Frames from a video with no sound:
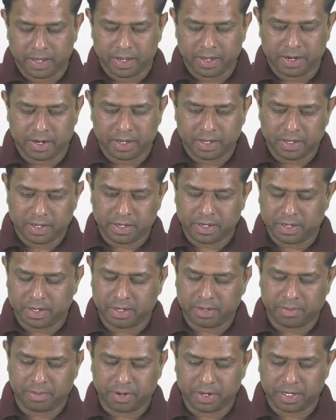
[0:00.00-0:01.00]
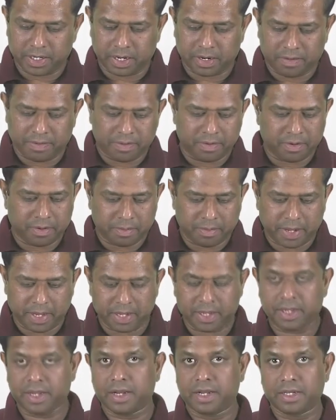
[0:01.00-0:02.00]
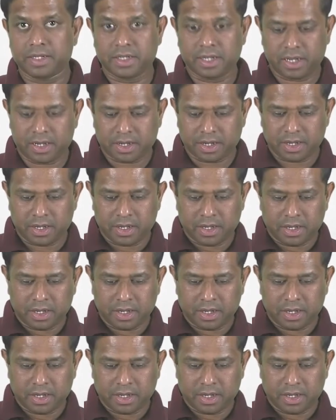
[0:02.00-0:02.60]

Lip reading: Another point that we want to make here is that